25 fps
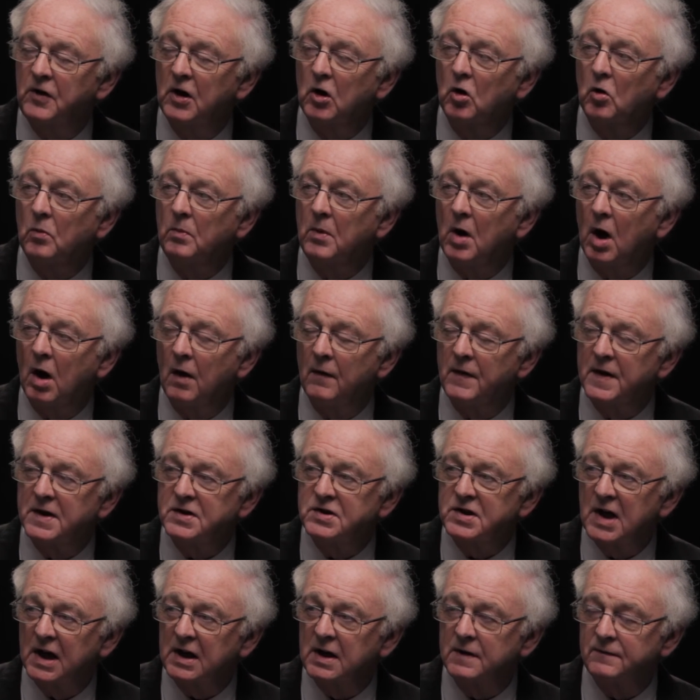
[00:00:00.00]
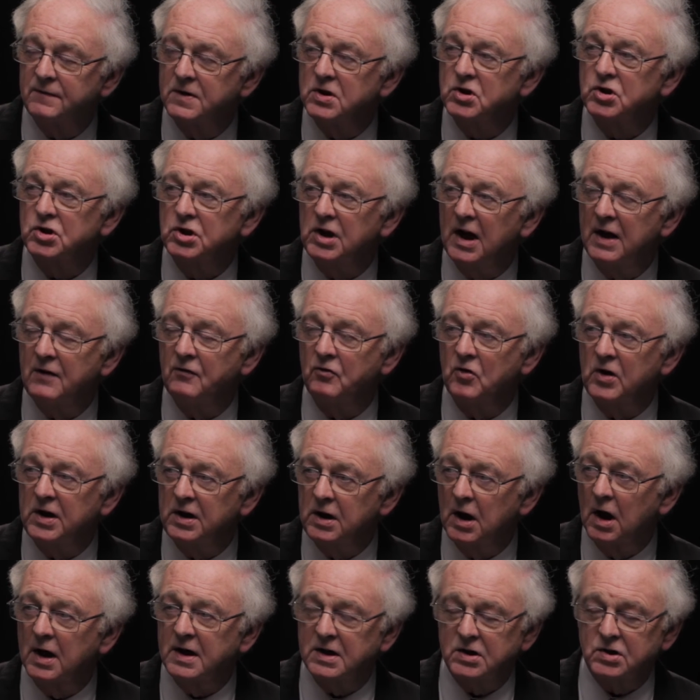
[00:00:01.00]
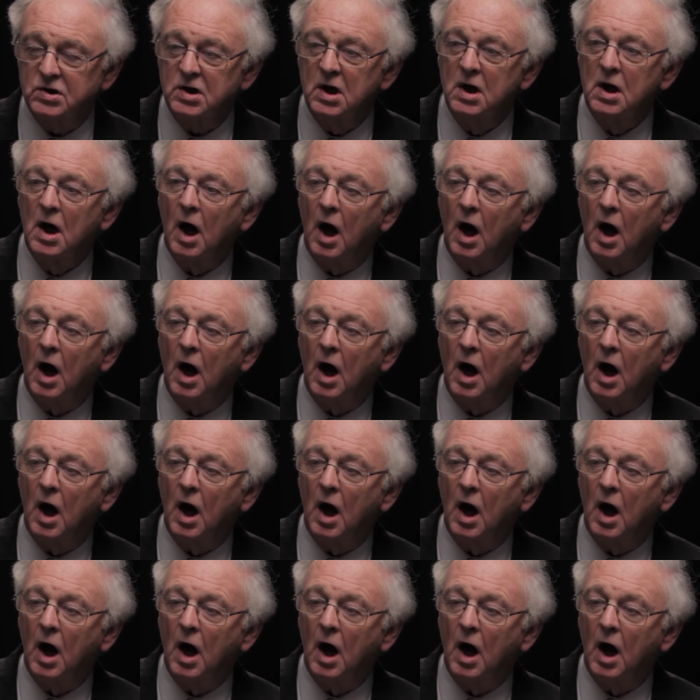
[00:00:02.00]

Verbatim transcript: film on the television every night.